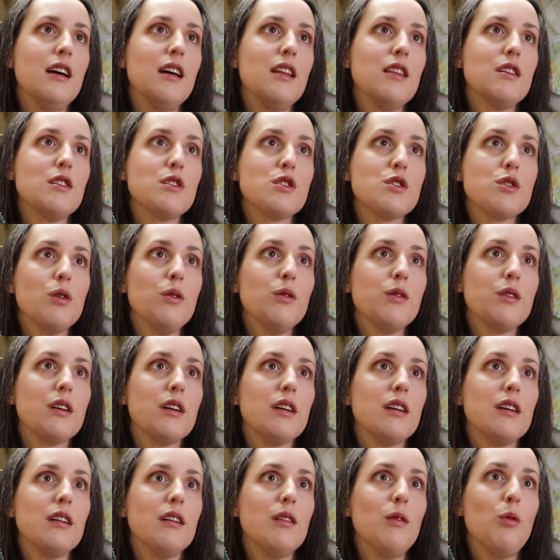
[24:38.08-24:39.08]
the
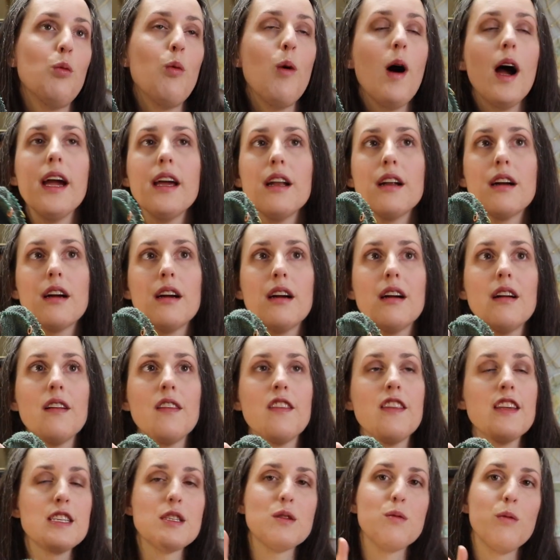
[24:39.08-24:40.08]
shoulder wider.
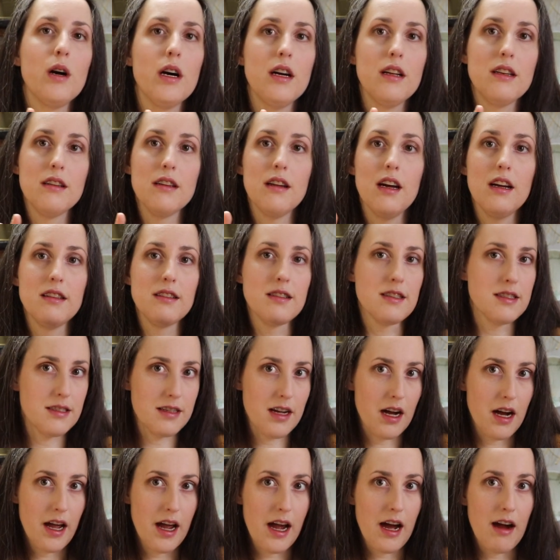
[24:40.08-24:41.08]
This one does
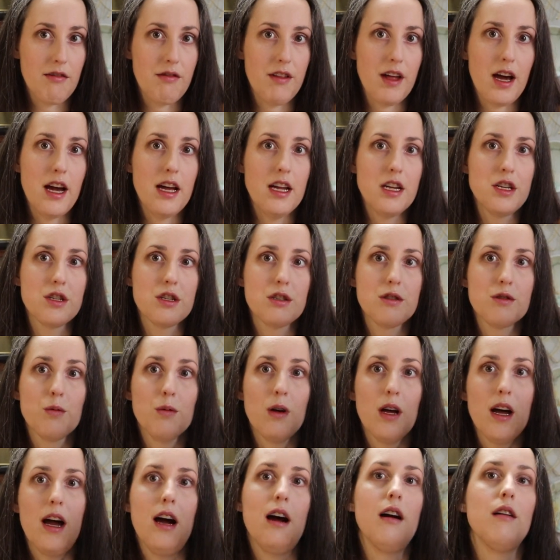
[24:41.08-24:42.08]
not have that. It just
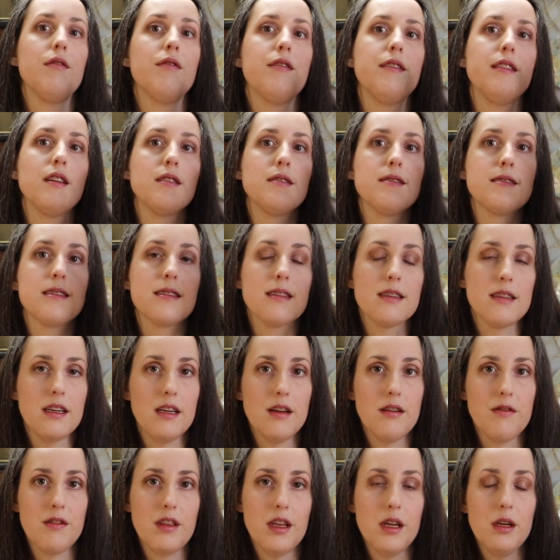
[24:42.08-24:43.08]
will have this
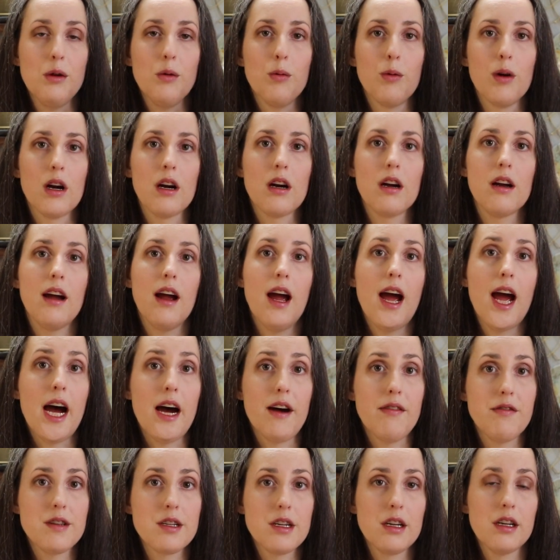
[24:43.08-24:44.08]
sleeve that you work
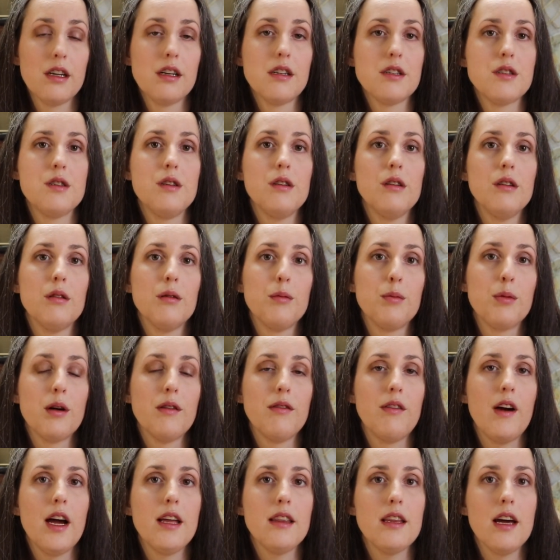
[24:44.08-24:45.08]
after to
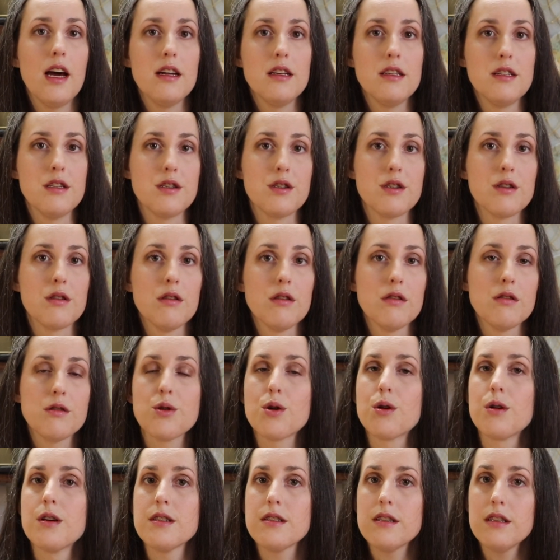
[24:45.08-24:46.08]
provide that additional
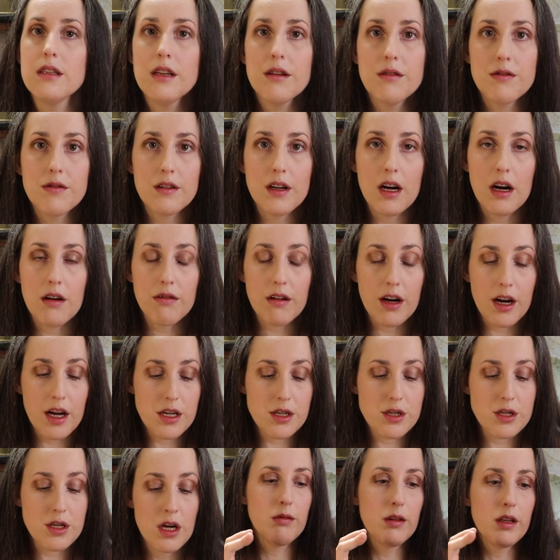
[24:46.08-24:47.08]
short sleeve
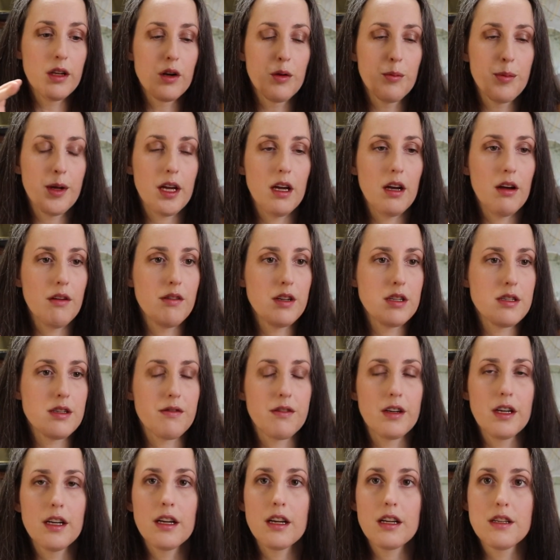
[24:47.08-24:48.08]
coverage. A little bit of a
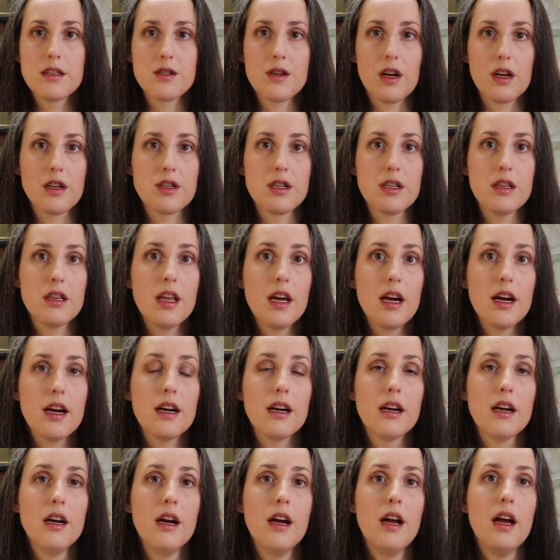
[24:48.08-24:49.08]
different construction
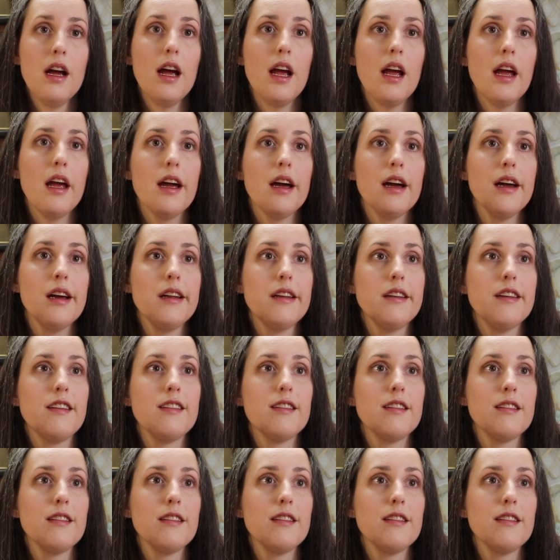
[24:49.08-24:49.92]
there. And